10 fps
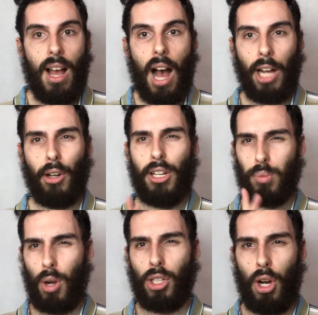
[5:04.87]
I noticed
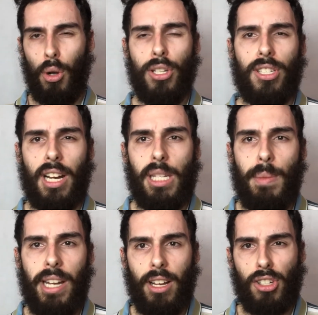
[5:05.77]
one girl who studies
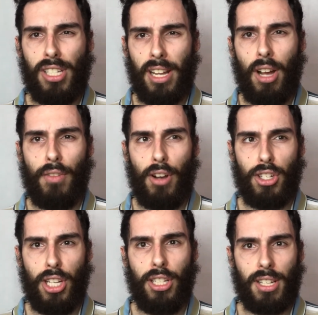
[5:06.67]
media, and she said her first
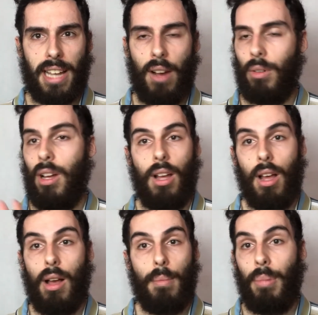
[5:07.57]
year does count,
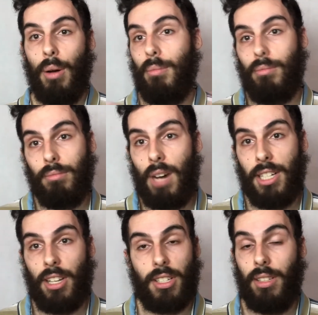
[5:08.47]
but mine
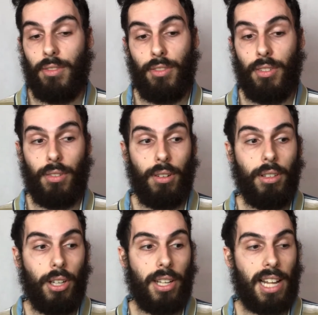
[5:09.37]
doesn't,
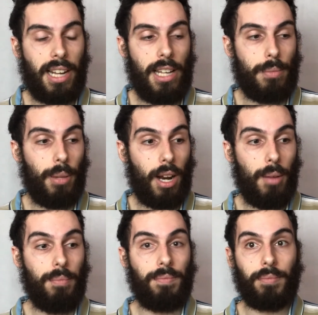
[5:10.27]
you know, in that case. But
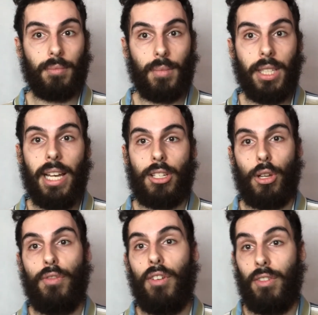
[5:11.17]
yeah, so
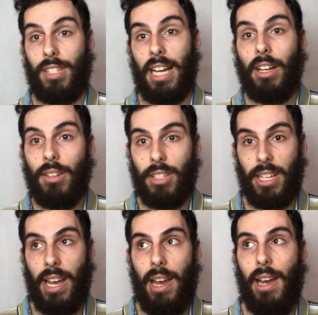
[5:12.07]
for second
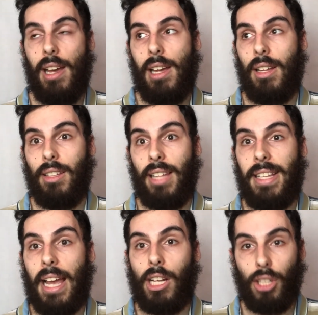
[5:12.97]
year, they
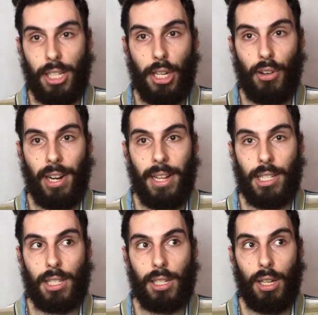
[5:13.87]
take 90
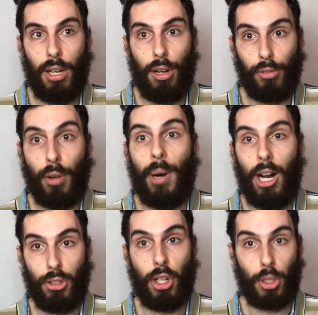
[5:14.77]
credits from
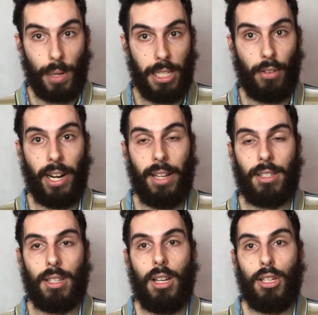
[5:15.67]
120
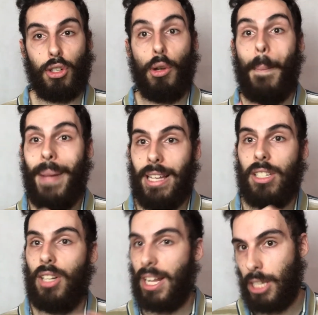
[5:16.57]
credits. So your best
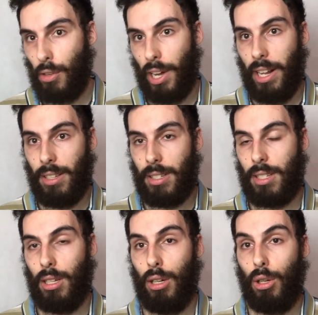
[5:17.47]
90 credits
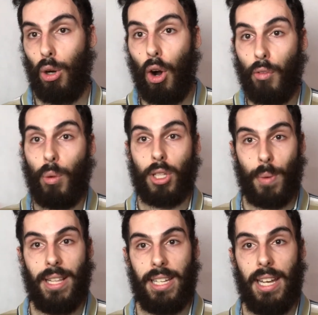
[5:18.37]
of
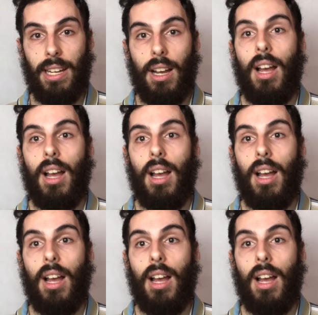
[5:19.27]
120